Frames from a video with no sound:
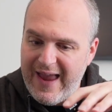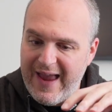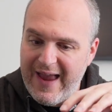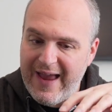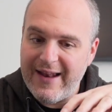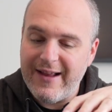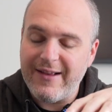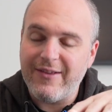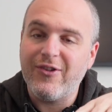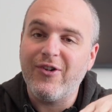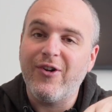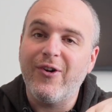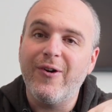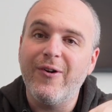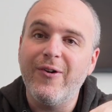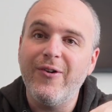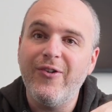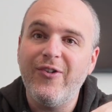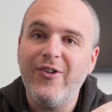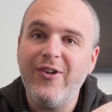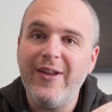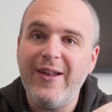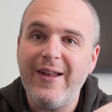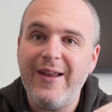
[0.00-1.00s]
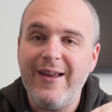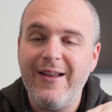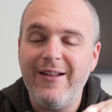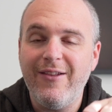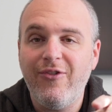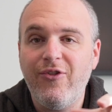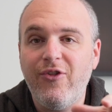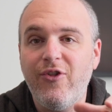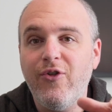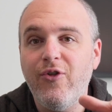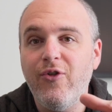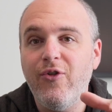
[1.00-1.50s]
and it turns it
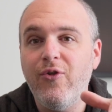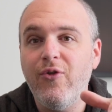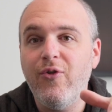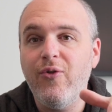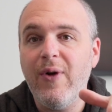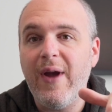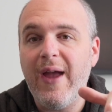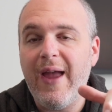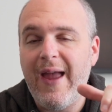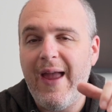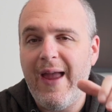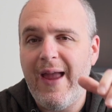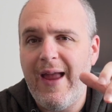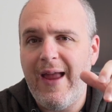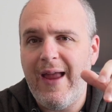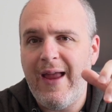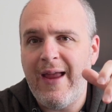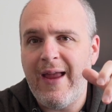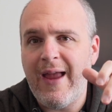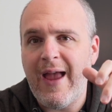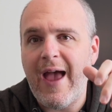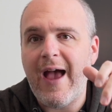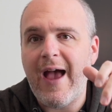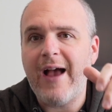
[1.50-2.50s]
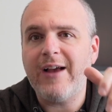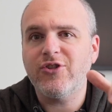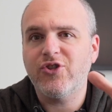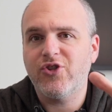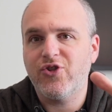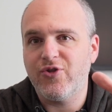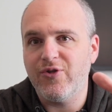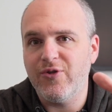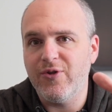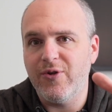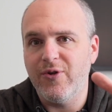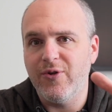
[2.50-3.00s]
into a
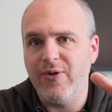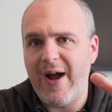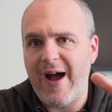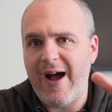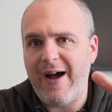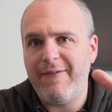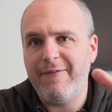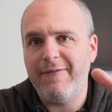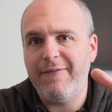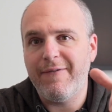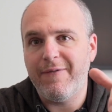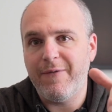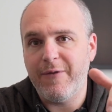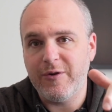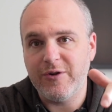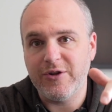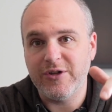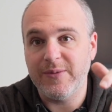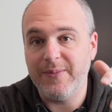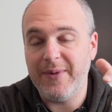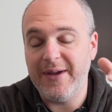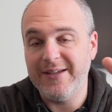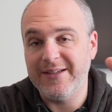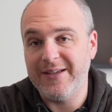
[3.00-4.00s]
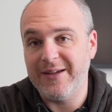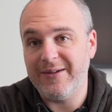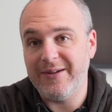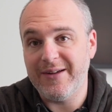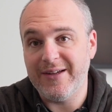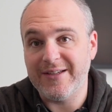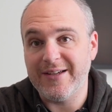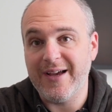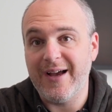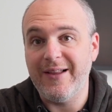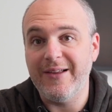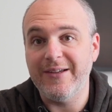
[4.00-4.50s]
astrograph, which is basically
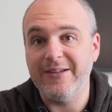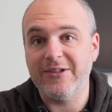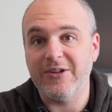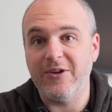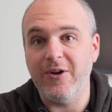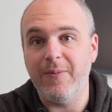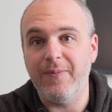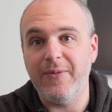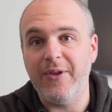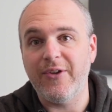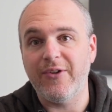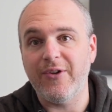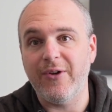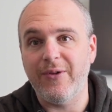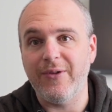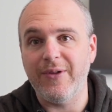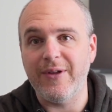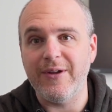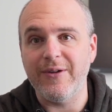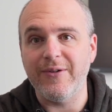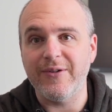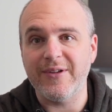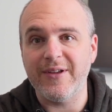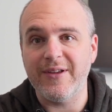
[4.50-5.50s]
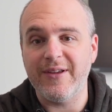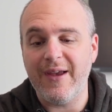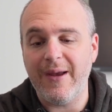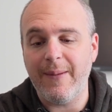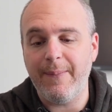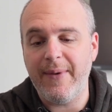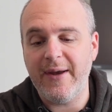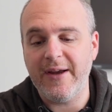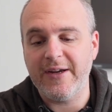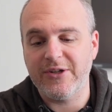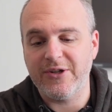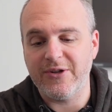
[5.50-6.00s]
a telescope that's only used to
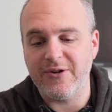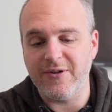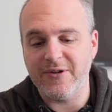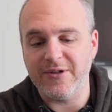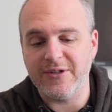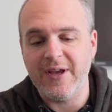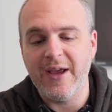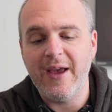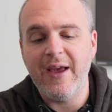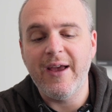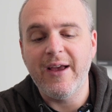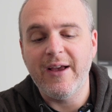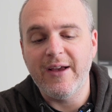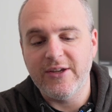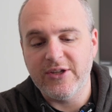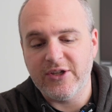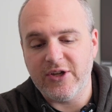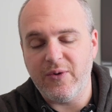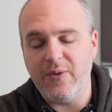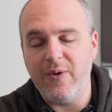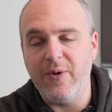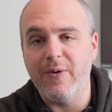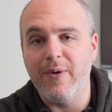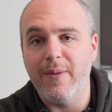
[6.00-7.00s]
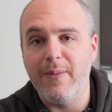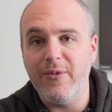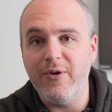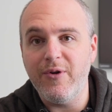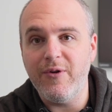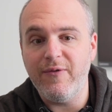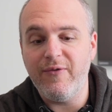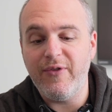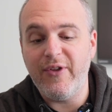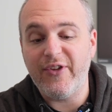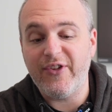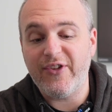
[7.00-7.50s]
take pictures. So we
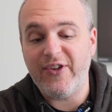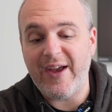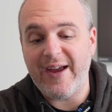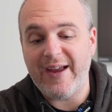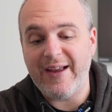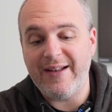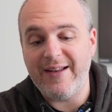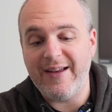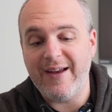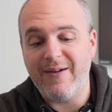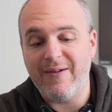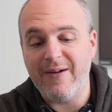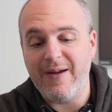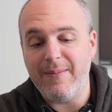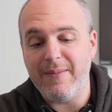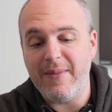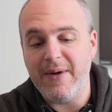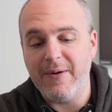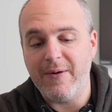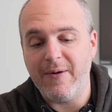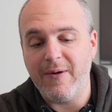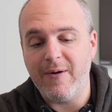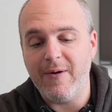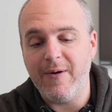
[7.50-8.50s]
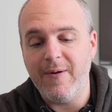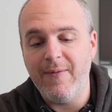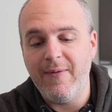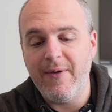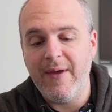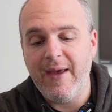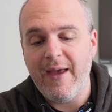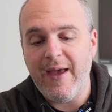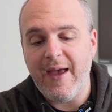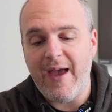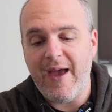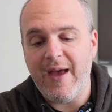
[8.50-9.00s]
remove the secondary mirror
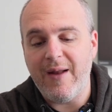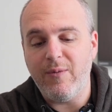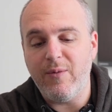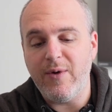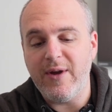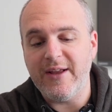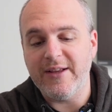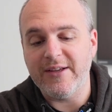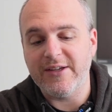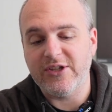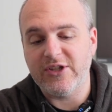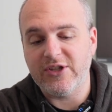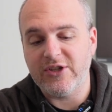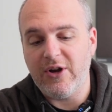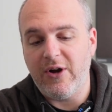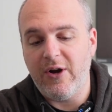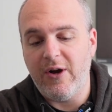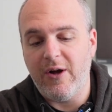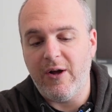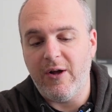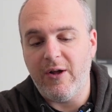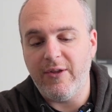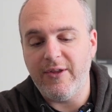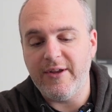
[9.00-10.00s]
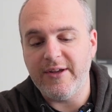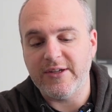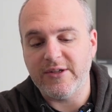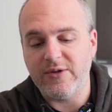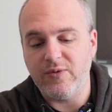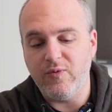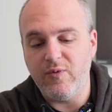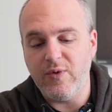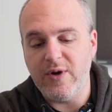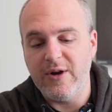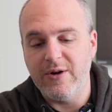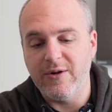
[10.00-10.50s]
and we install this
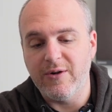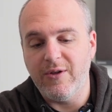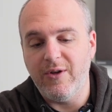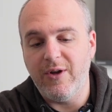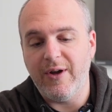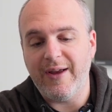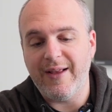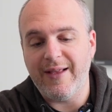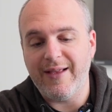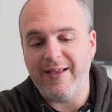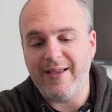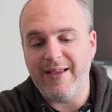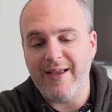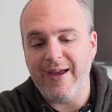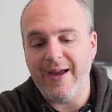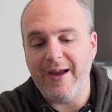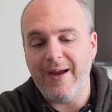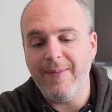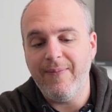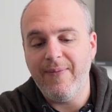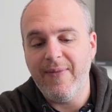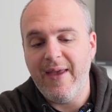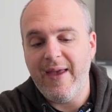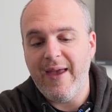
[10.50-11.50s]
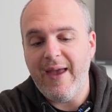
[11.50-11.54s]
weird looking thing,